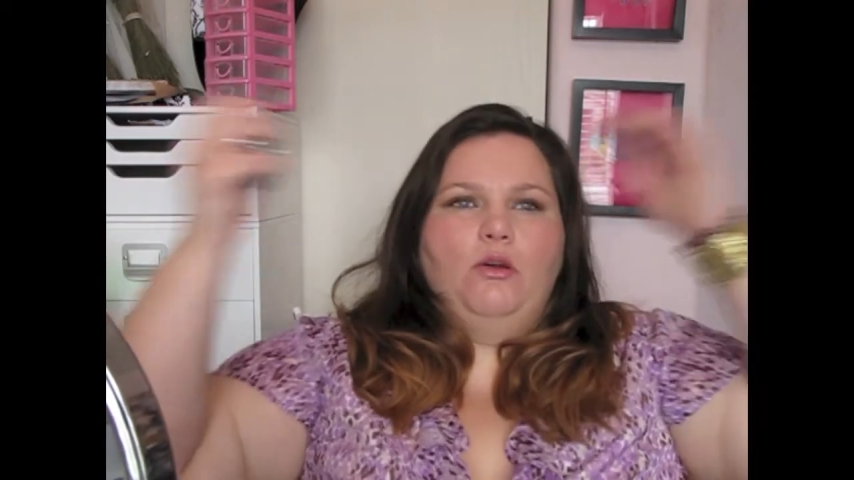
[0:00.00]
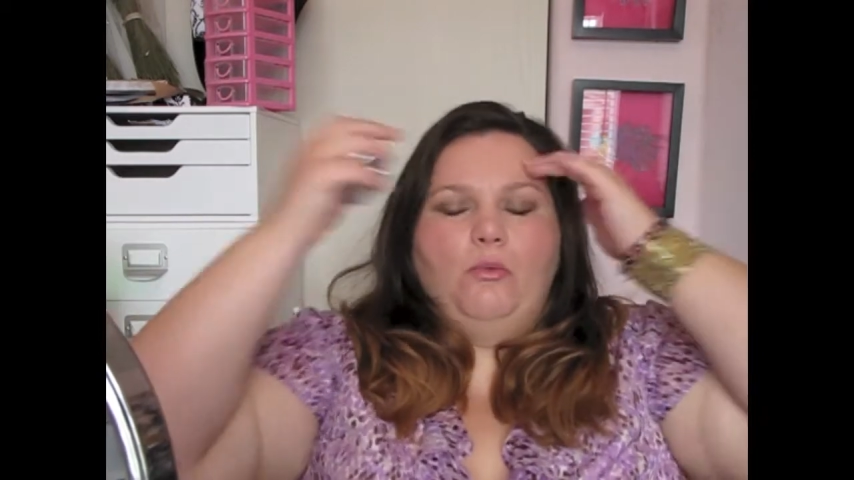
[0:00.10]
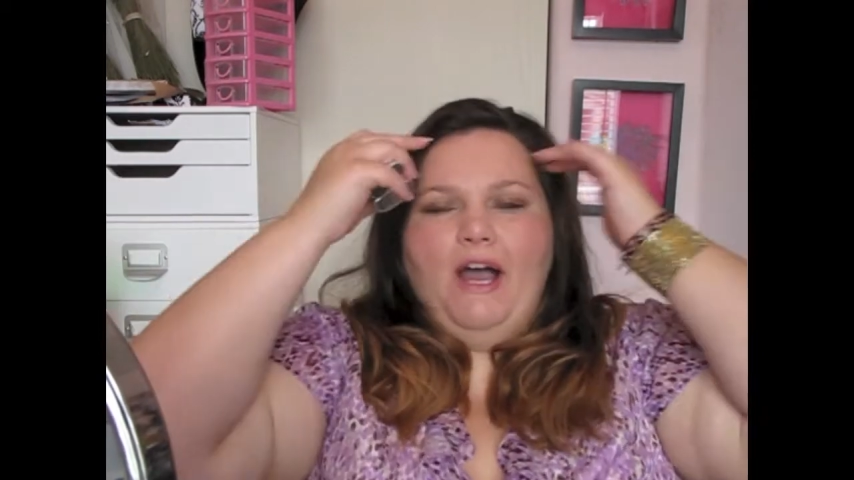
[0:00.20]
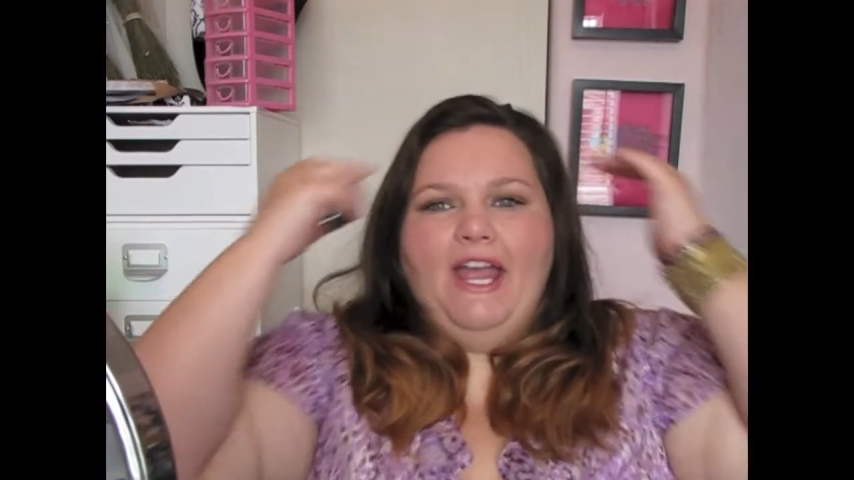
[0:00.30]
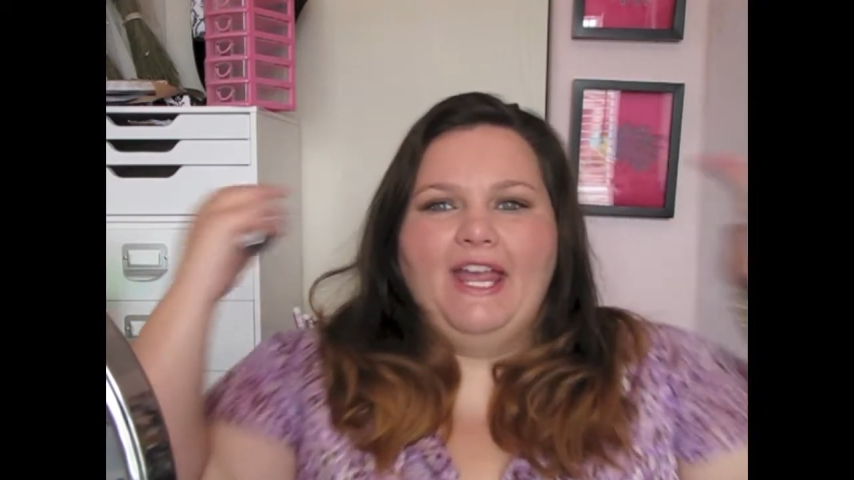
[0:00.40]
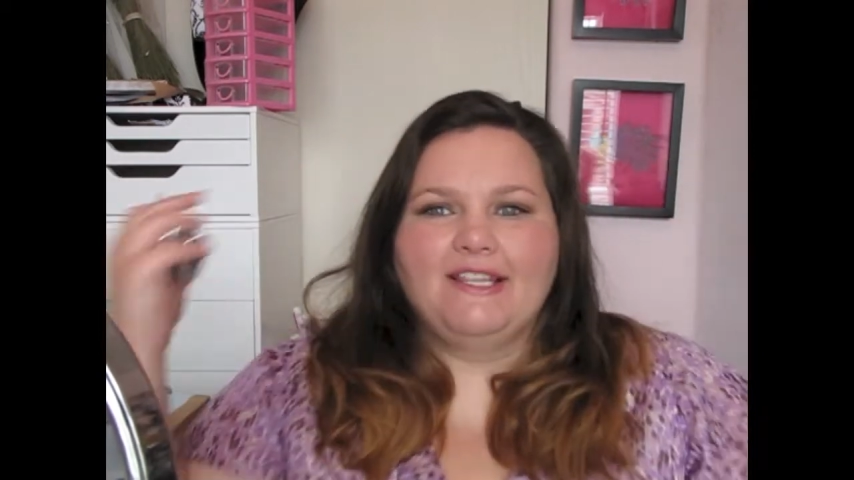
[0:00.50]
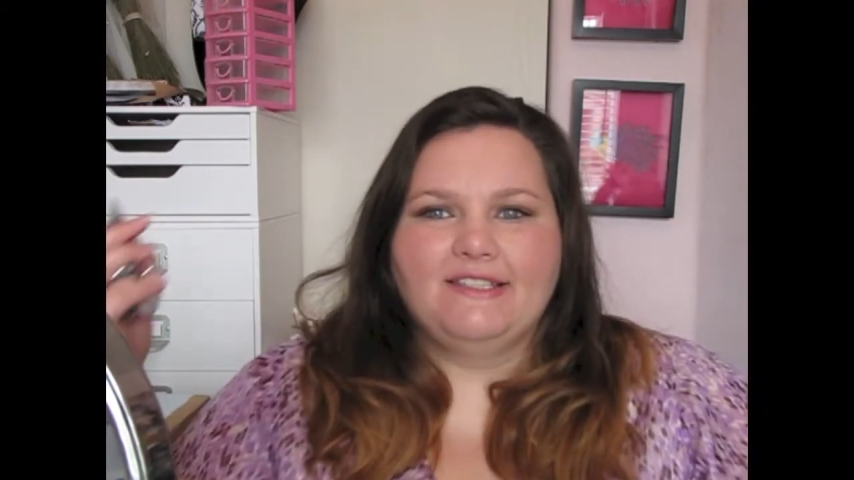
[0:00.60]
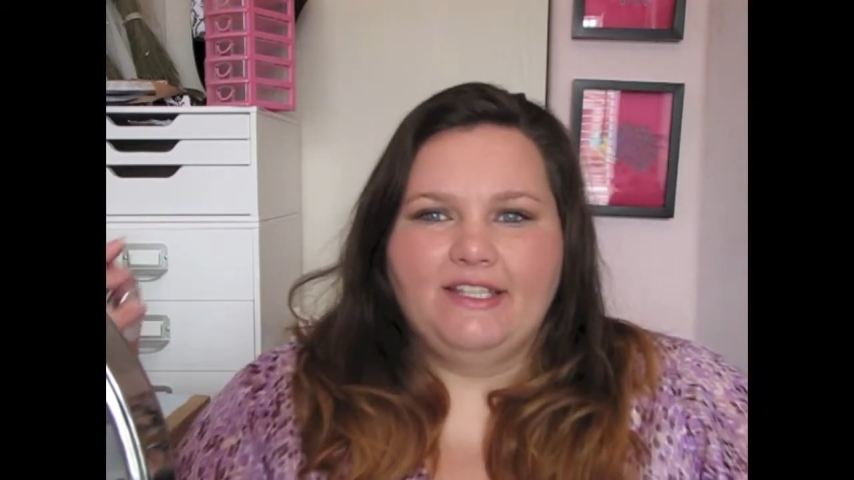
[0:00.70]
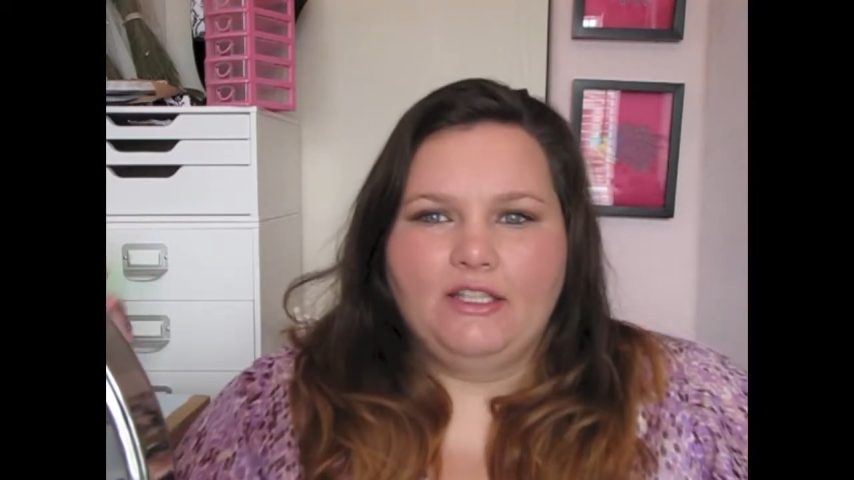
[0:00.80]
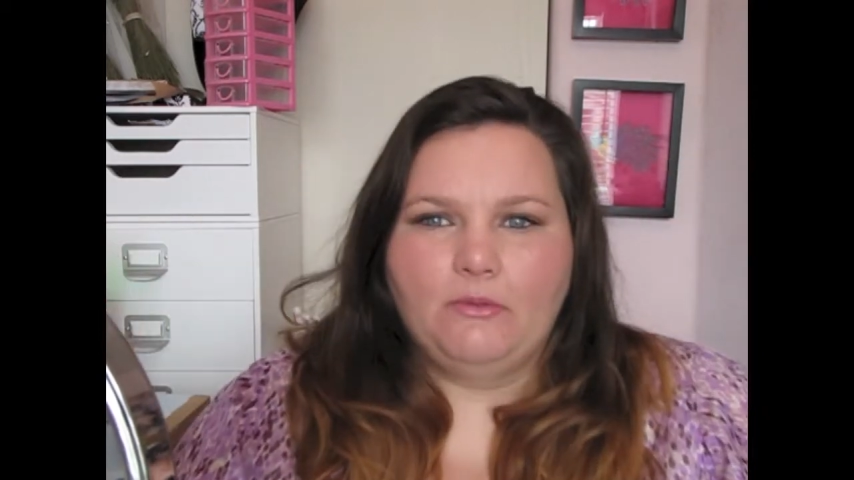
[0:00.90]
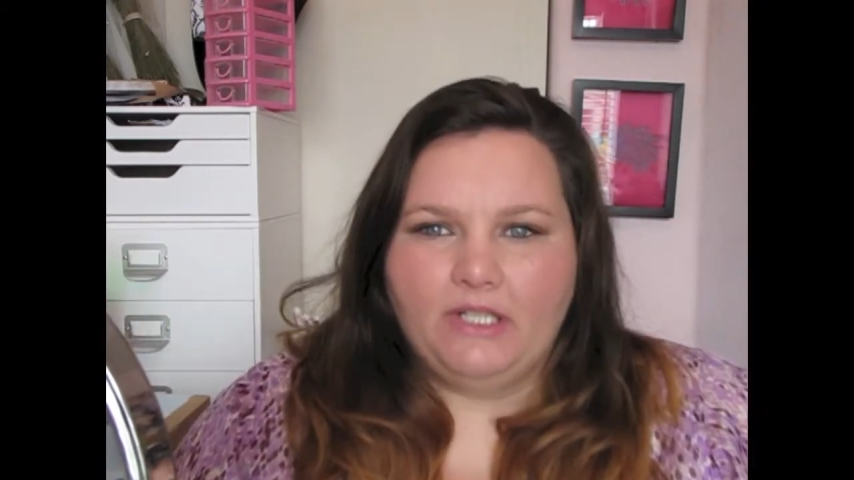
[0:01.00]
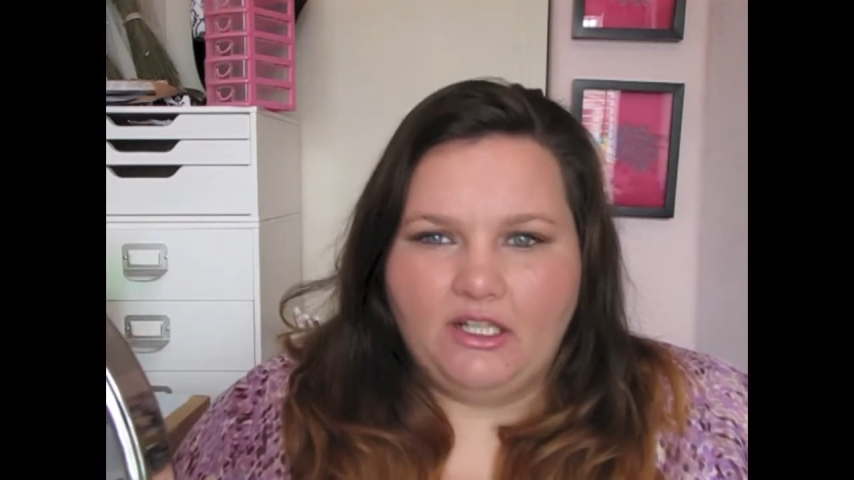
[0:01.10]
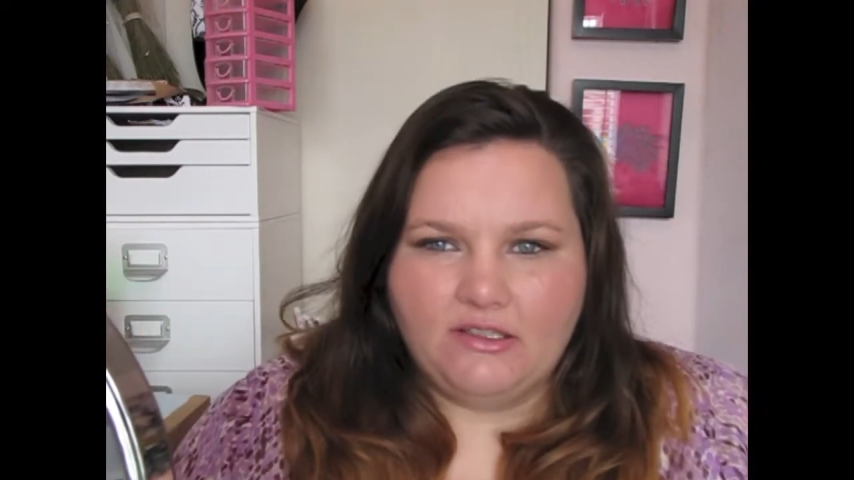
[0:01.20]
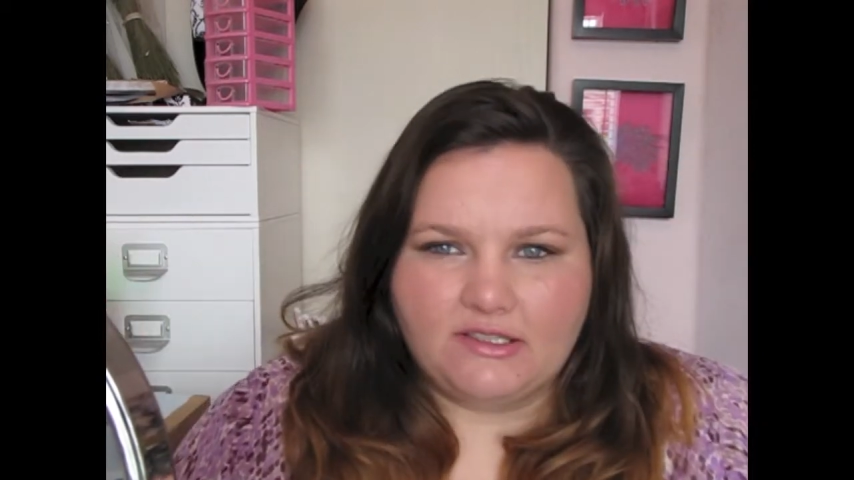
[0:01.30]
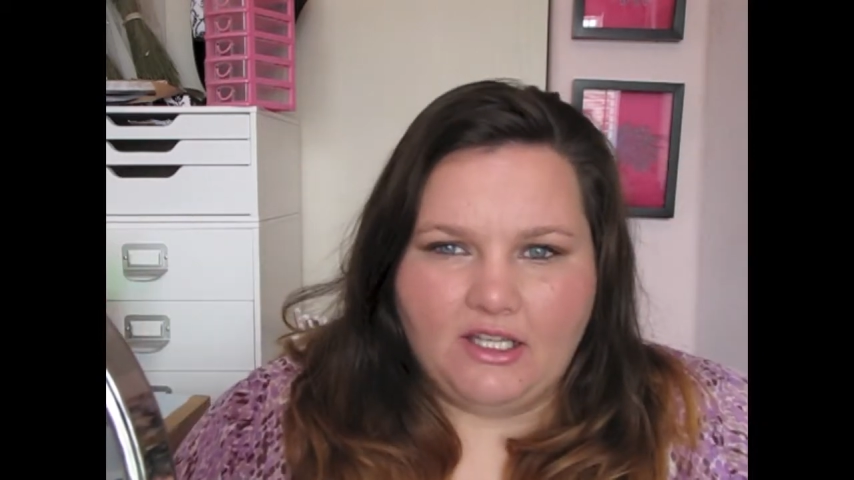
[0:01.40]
Why hasn't anyone else